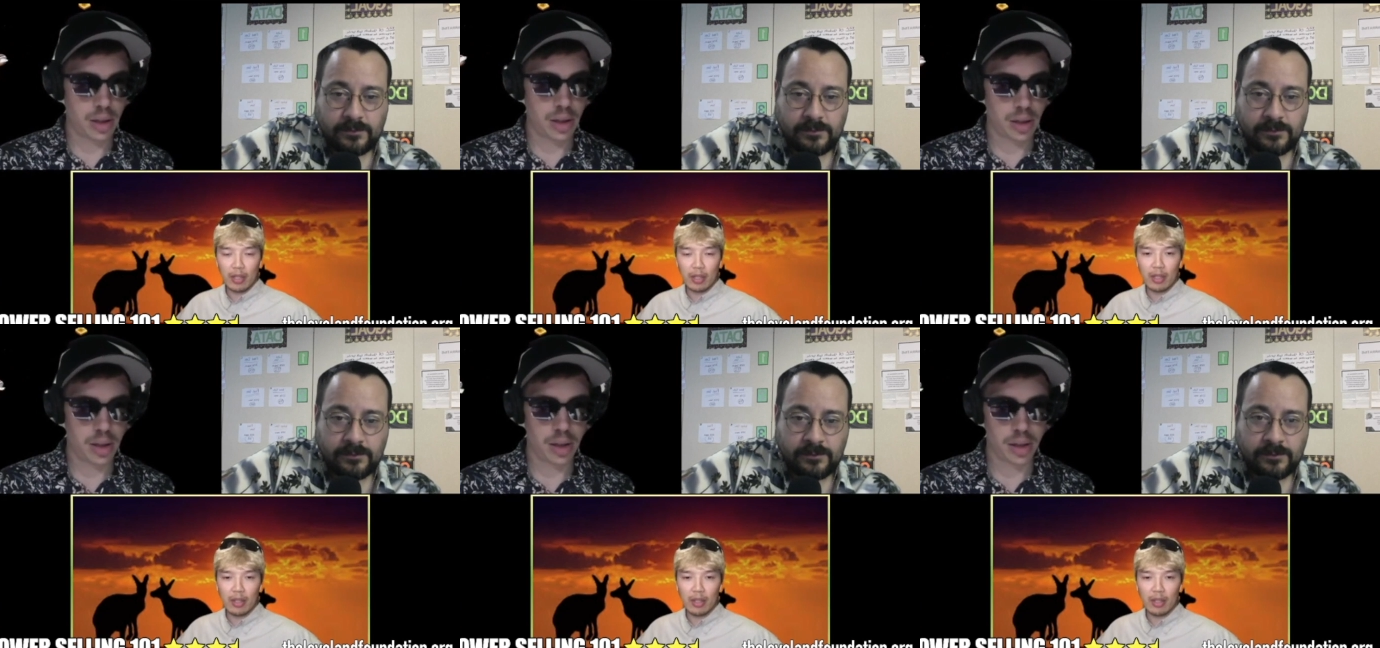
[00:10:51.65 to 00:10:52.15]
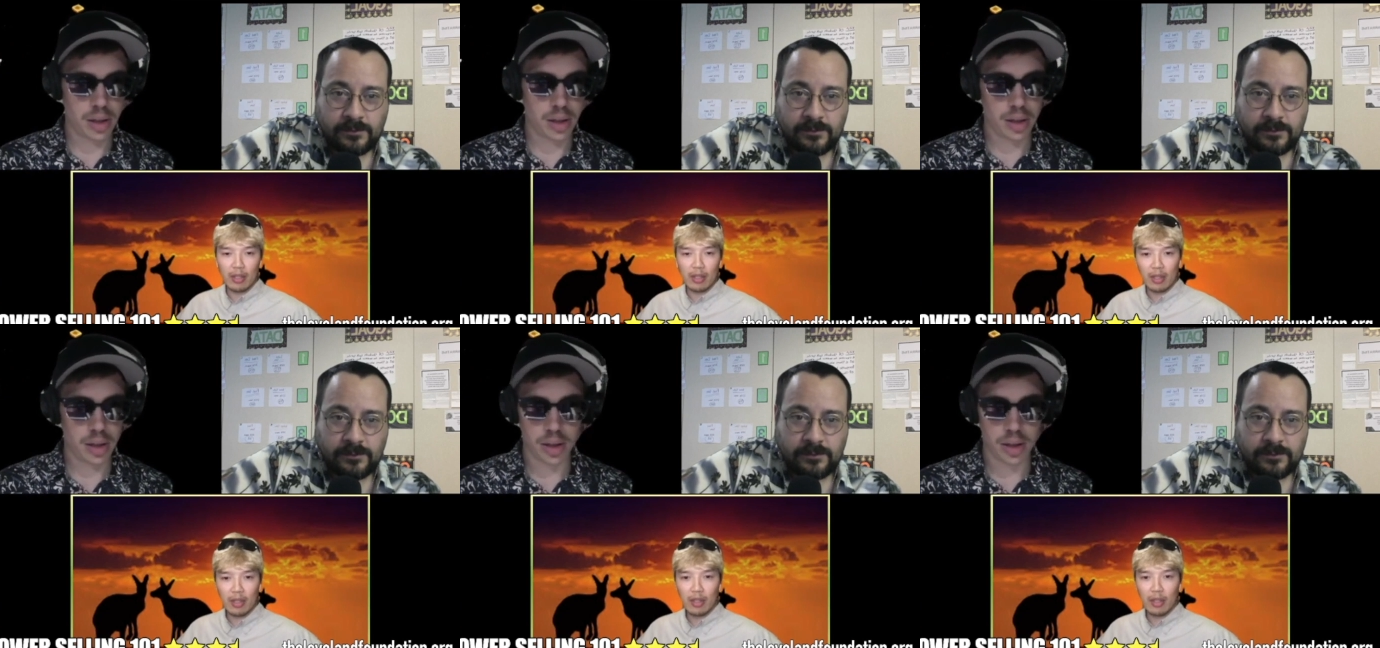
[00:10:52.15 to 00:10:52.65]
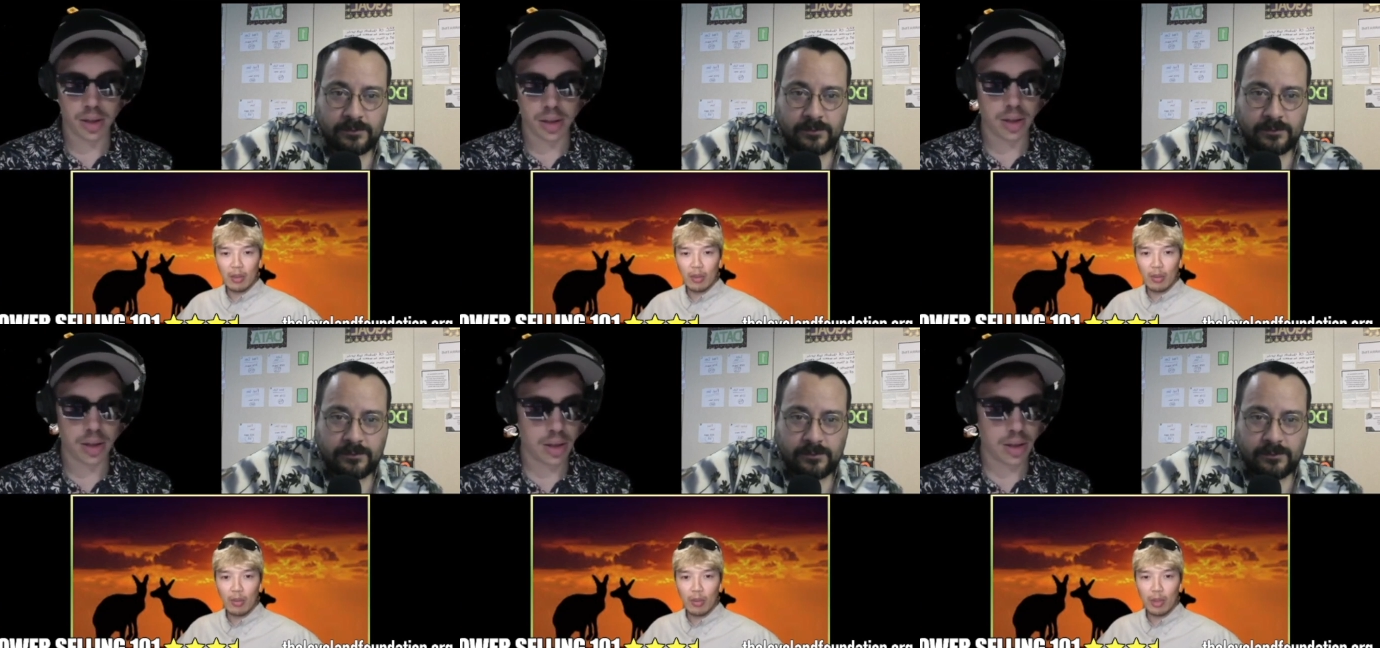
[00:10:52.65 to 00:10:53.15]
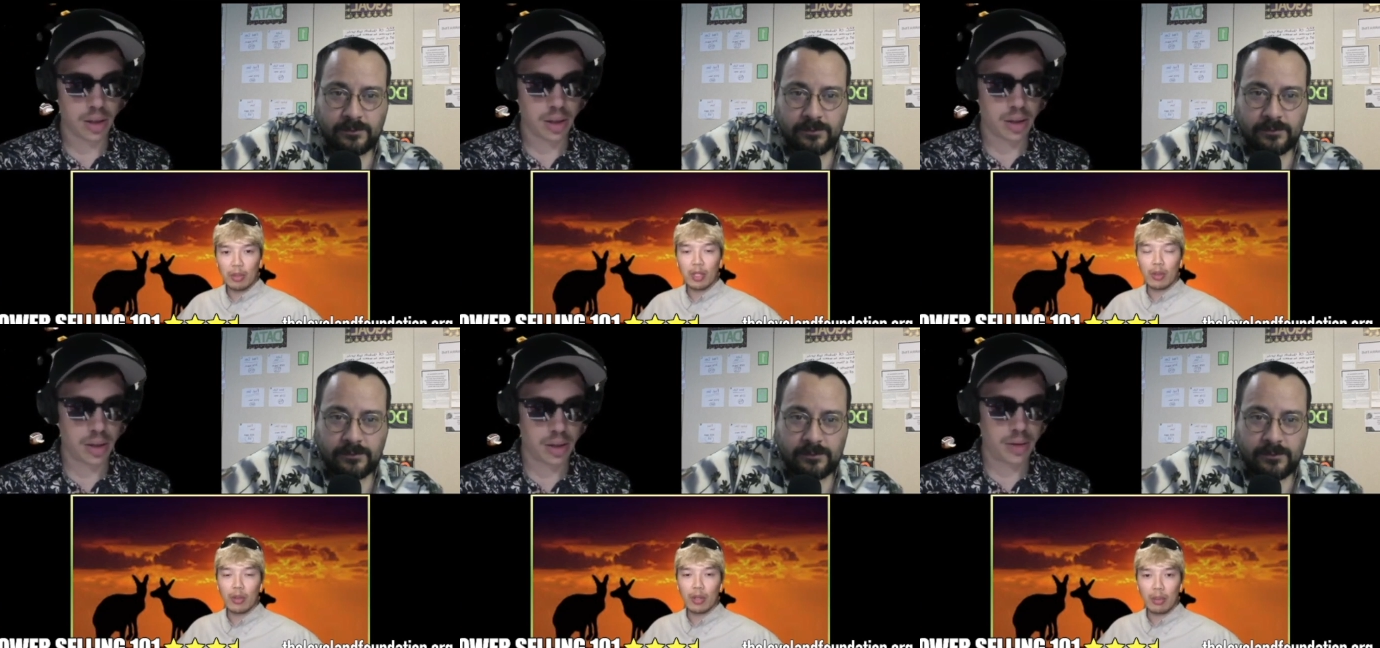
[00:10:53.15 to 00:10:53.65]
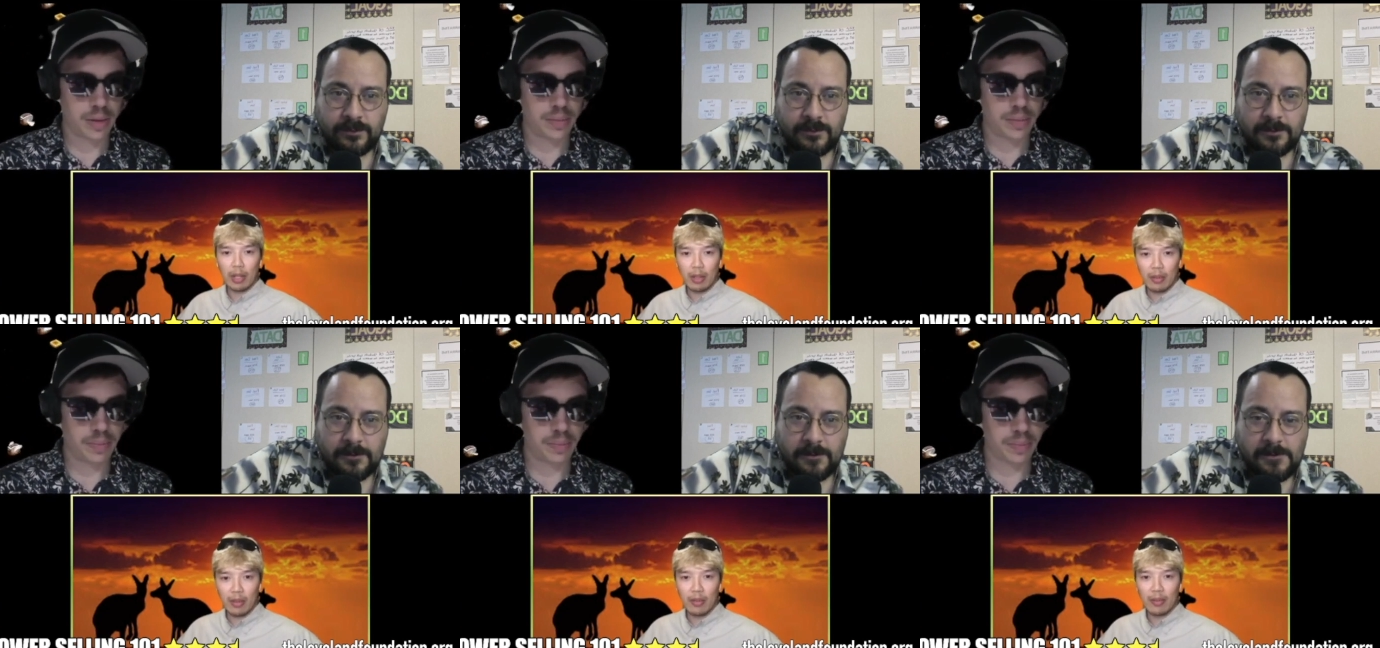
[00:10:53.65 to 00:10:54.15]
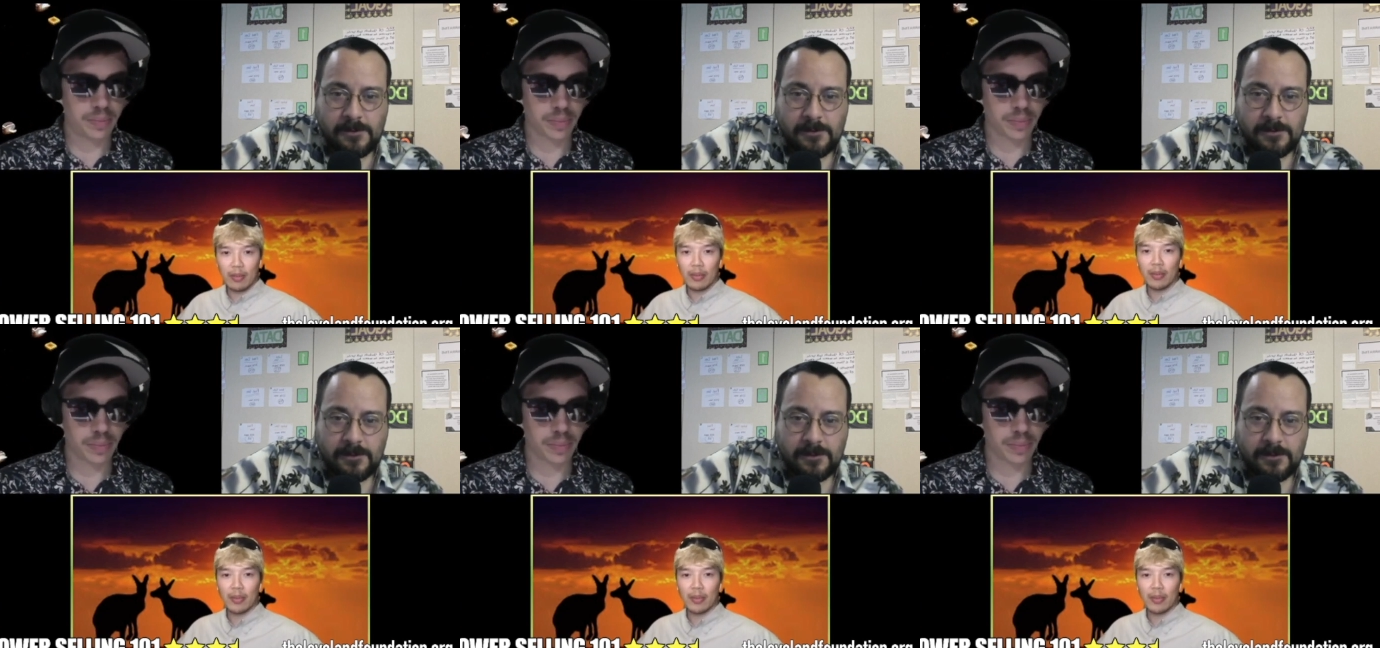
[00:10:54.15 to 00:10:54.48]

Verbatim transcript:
Speaker 1: What uh, what are we talking about?